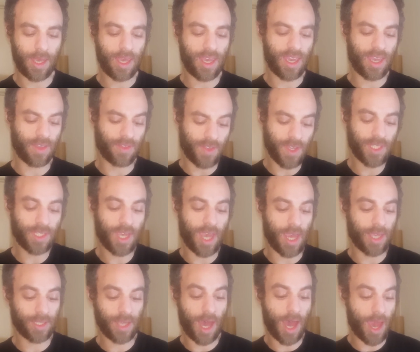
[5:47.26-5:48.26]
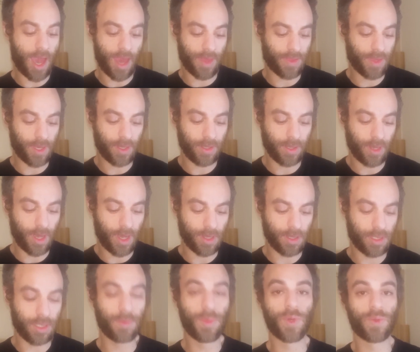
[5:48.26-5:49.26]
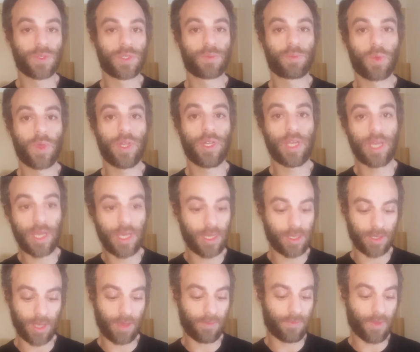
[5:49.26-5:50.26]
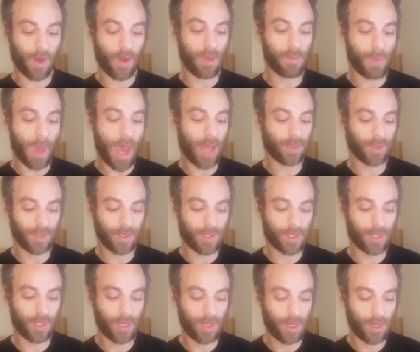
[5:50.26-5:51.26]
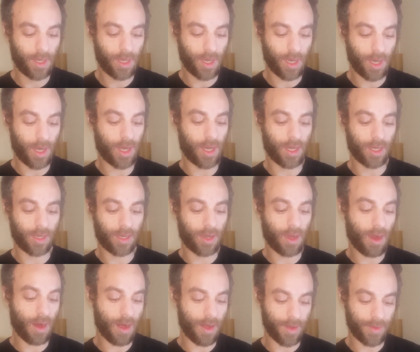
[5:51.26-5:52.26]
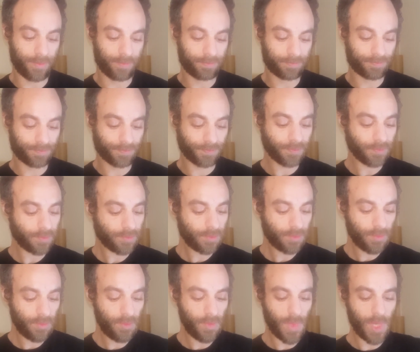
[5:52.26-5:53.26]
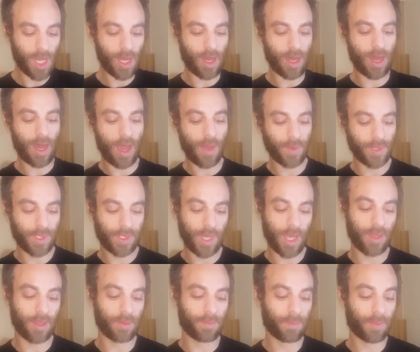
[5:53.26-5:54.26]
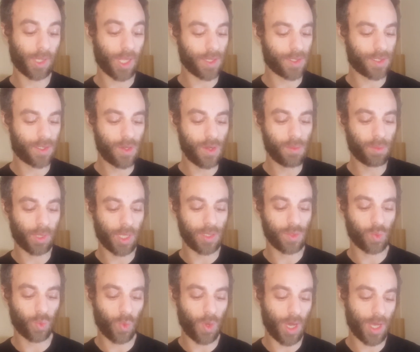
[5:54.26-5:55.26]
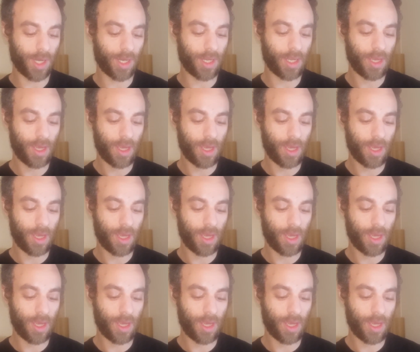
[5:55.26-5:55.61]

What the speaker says: in this case, I think Samut Sprint is a very balanced card. I would say the +2/+1